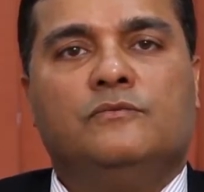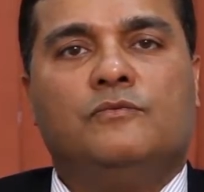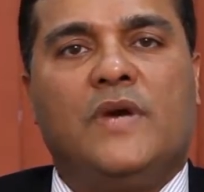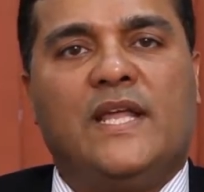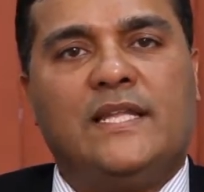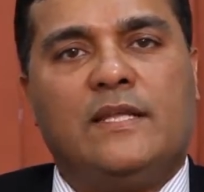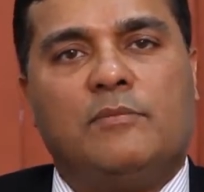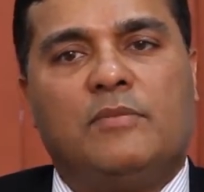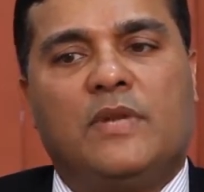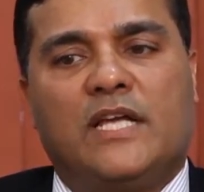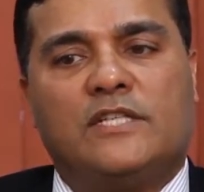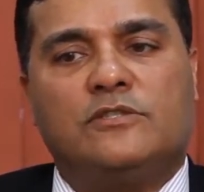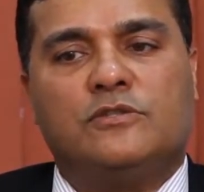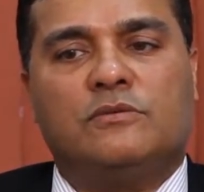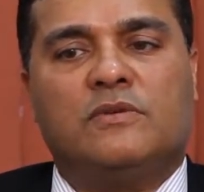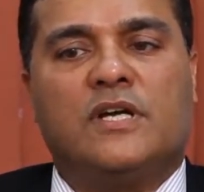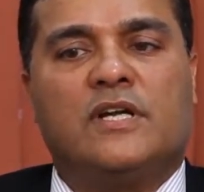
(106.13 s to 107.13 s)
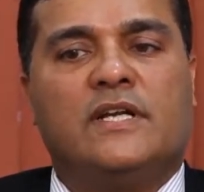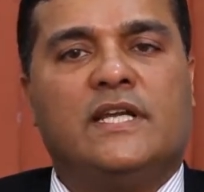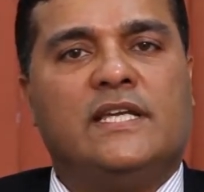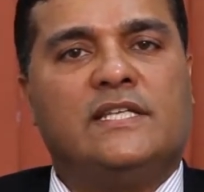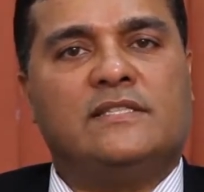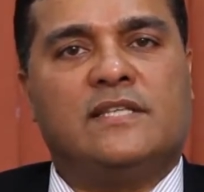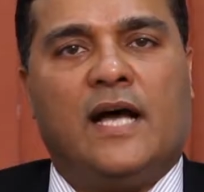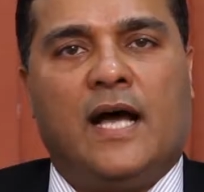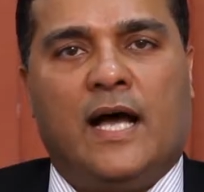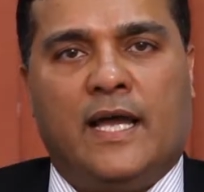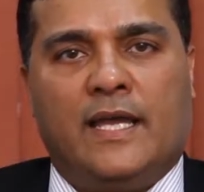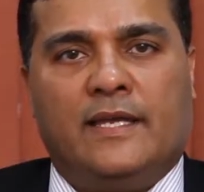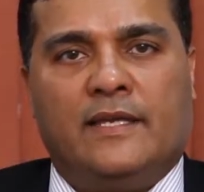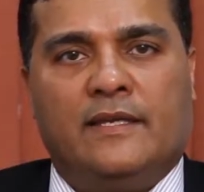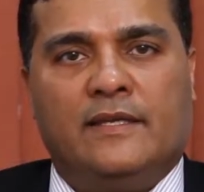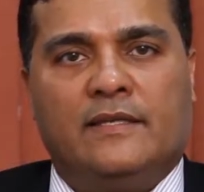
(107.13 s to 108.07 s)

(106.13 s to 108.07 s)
When the blood sugar is high,